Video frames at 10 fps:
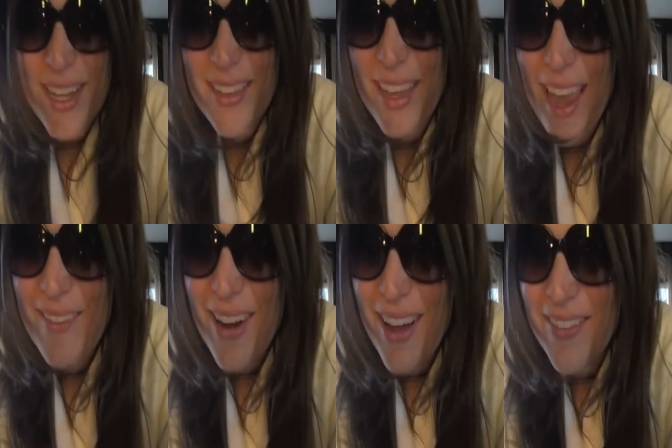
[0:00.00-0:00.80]
to take the
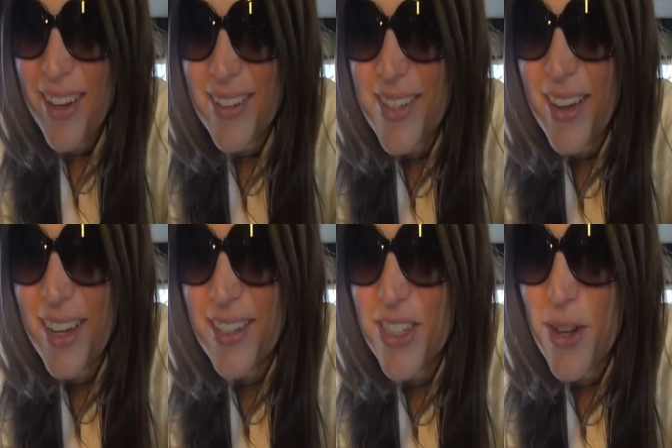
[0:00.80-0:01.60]
camera off here so I
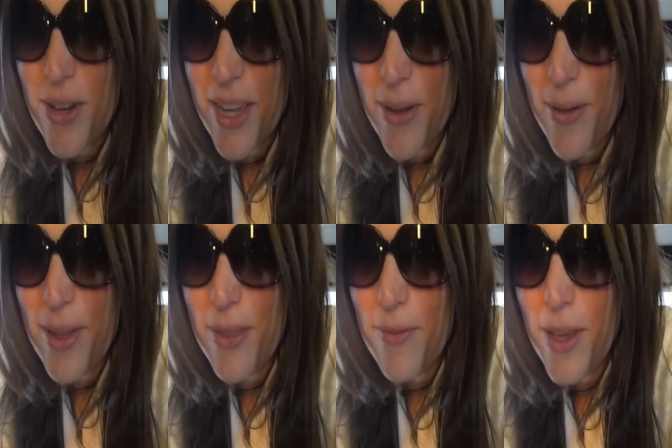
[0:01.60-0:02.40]
can show you
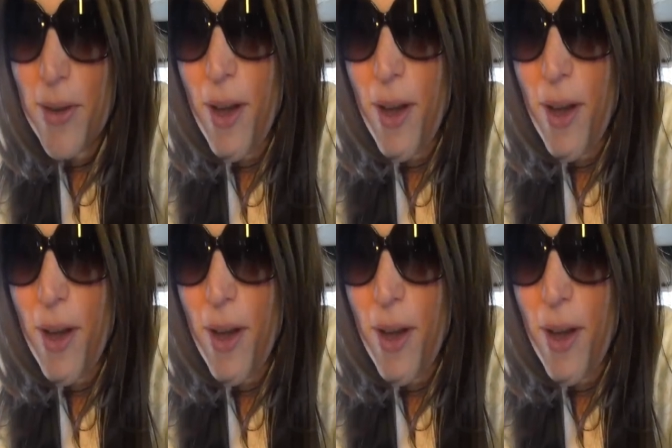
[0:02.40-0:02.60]
the view.